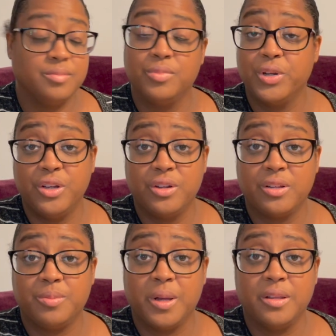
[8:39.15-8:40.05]
pretty good at
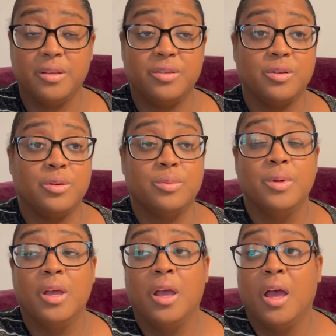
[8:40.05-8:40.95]
spelling, so
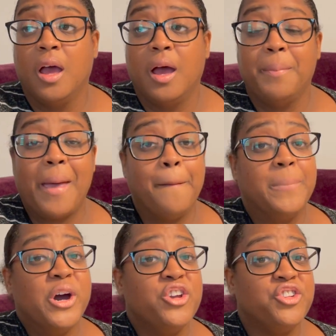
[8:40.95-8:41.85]
I'm not
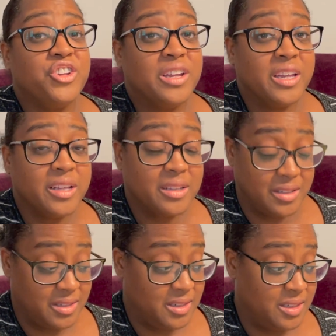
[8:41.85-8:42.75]
pushing it
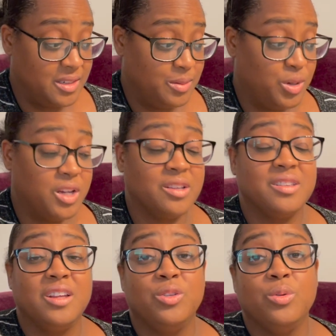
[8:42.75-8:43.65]
because
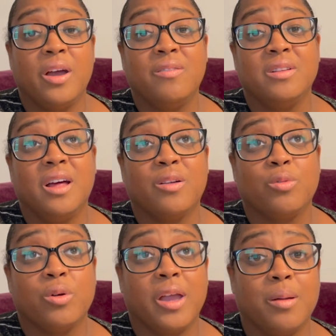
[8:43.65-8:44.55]
they do have a lot of
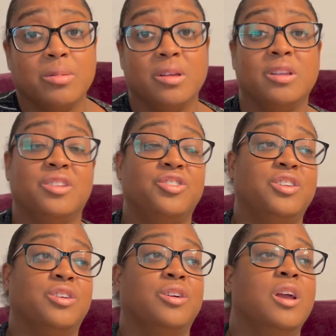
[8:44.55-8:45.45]
vocabulary this
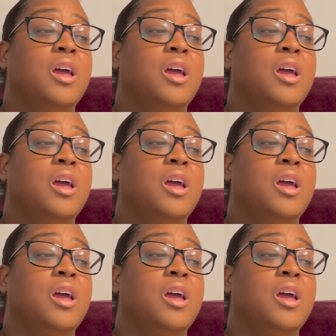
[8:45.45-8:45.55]
year.